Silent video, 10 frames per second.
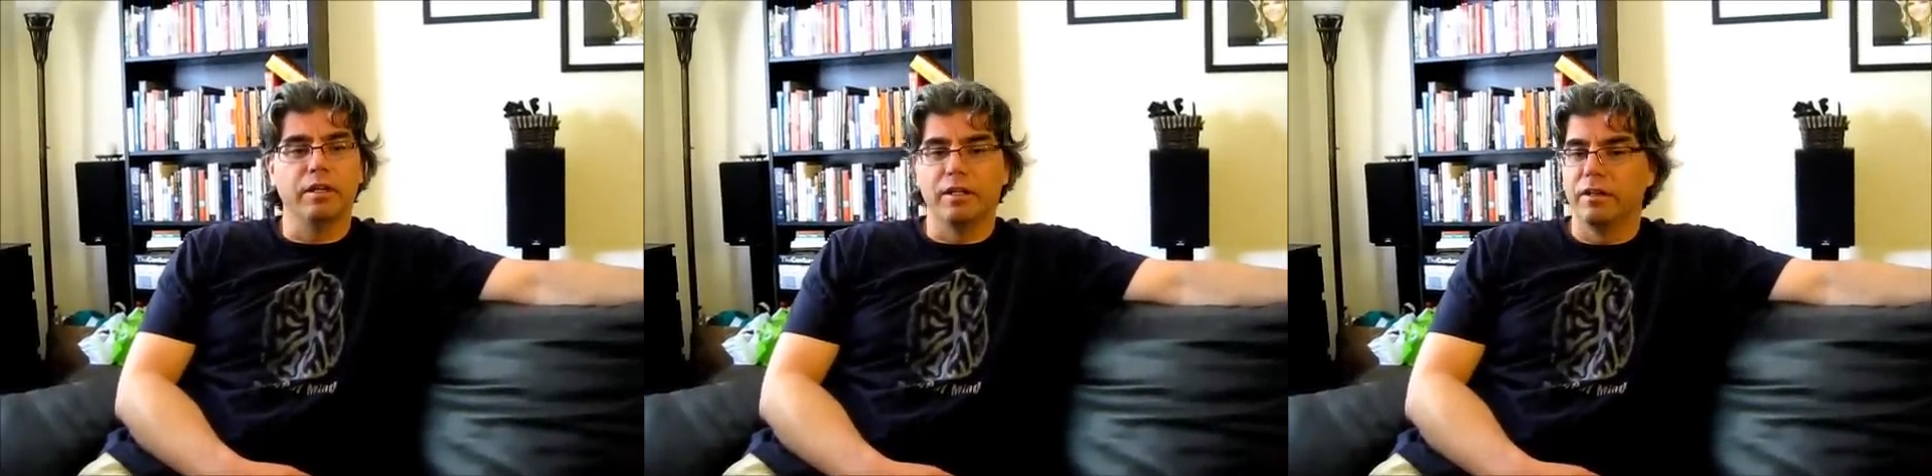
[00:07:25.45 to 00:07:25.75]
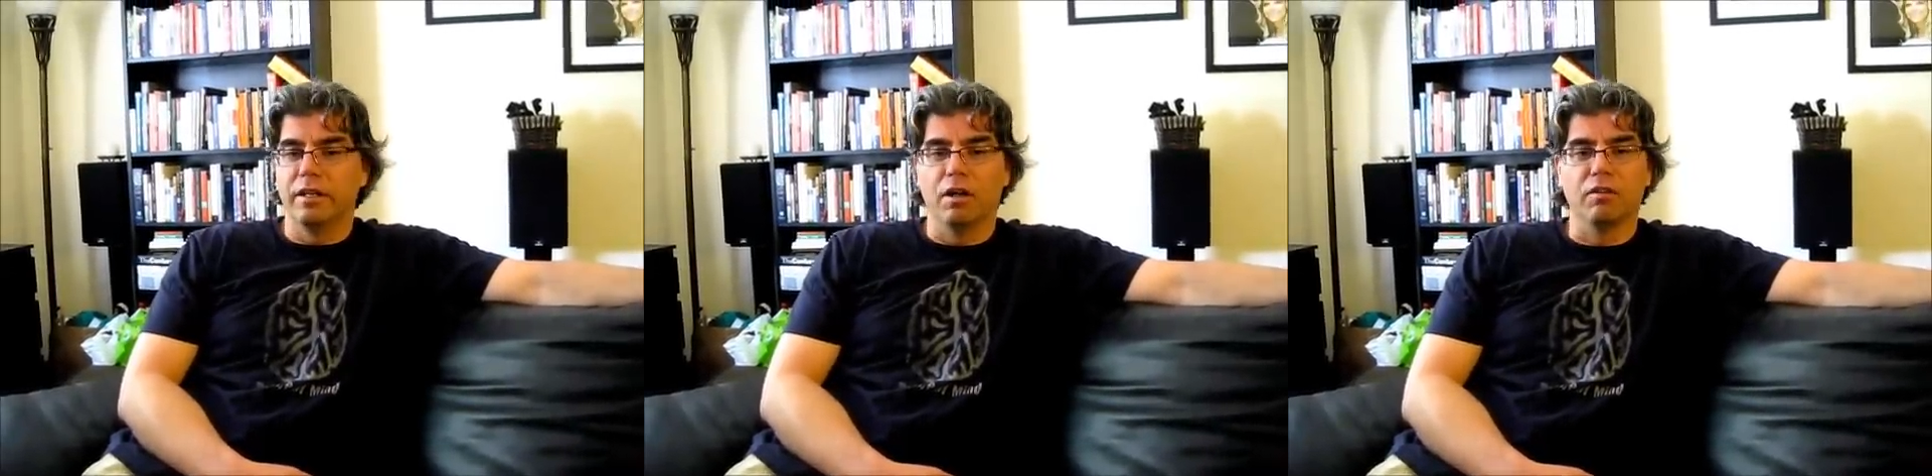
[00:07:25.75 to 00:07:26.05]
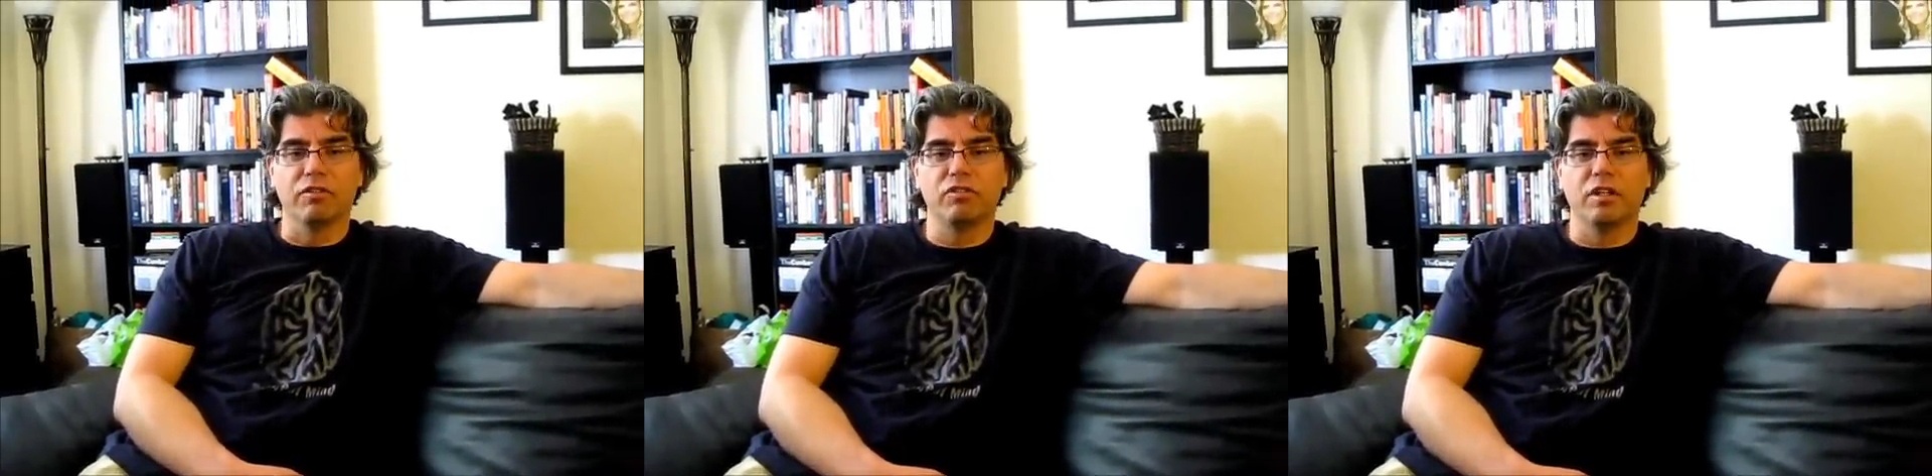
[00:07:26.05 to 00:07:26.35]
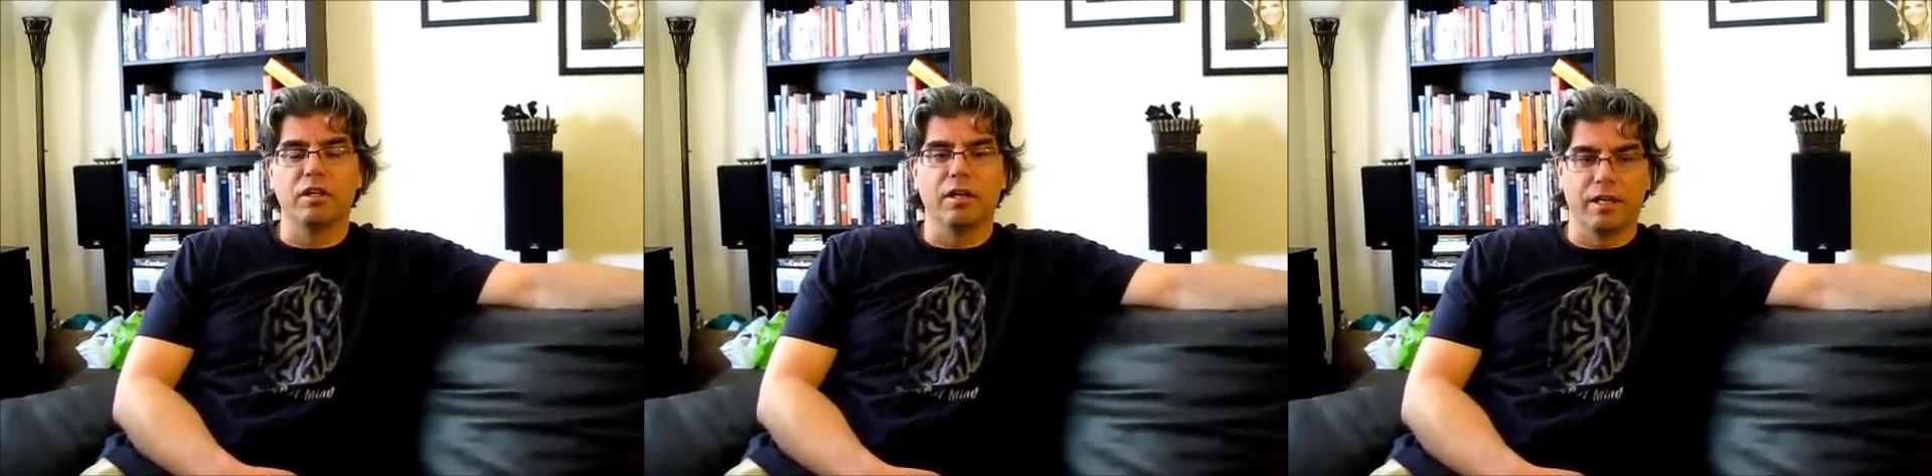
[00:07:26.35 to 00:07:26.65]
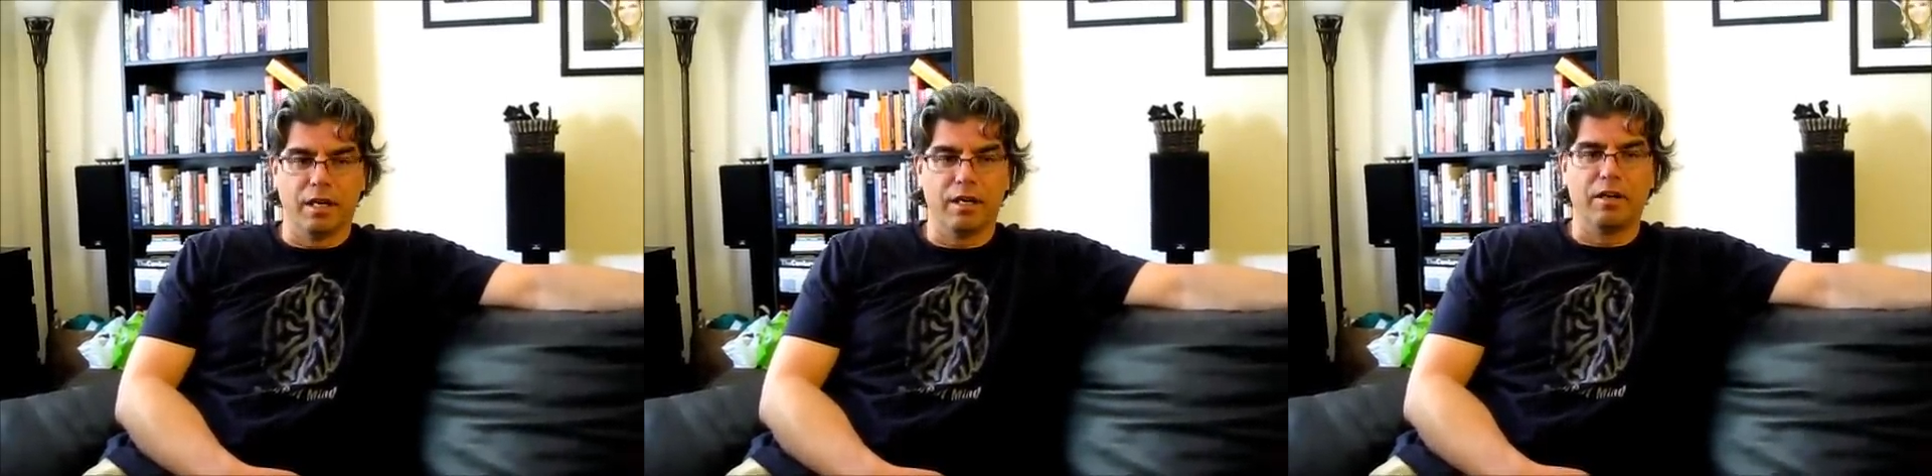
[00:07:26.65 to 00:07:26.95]
and then all of a sudden I
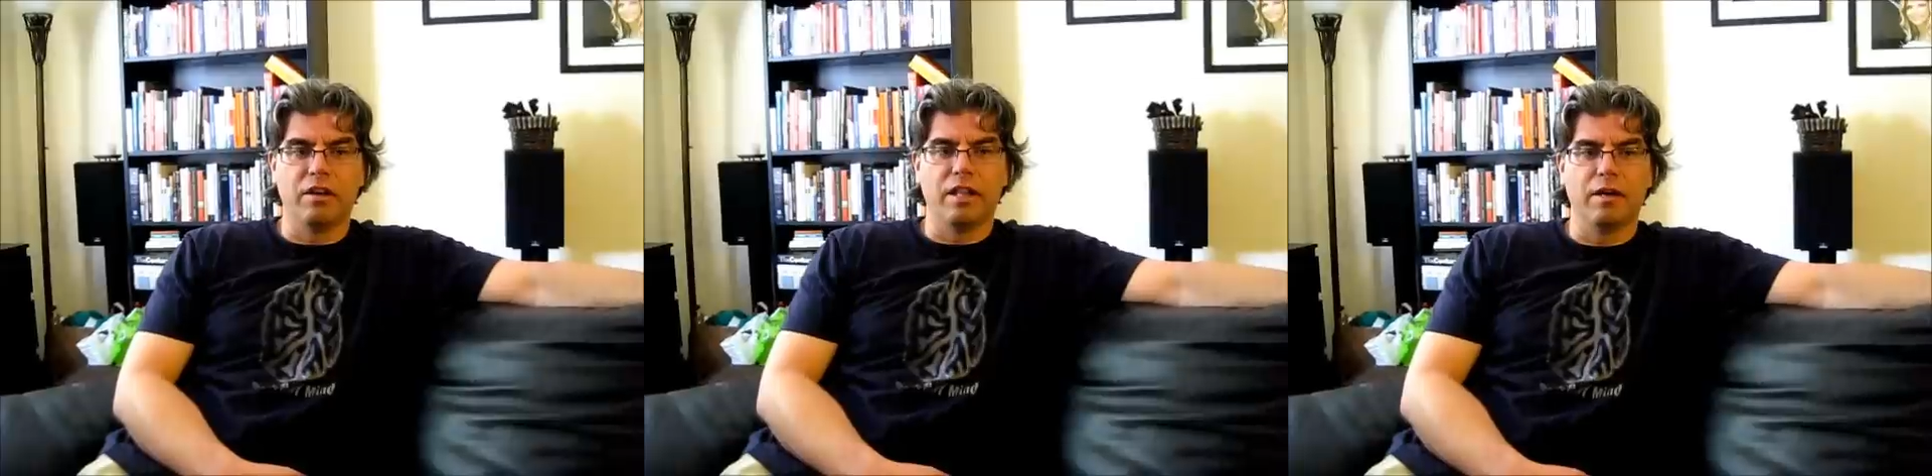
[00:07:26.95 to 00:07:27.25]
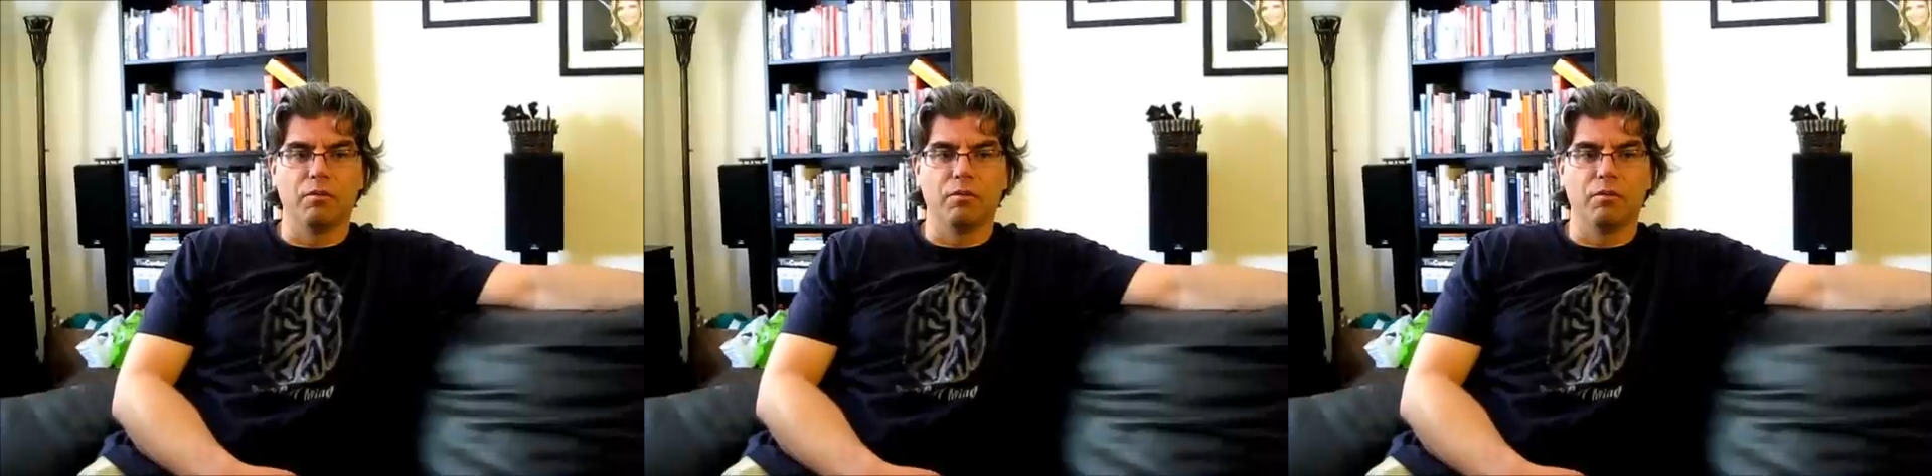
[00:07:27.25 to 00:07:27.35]
got into that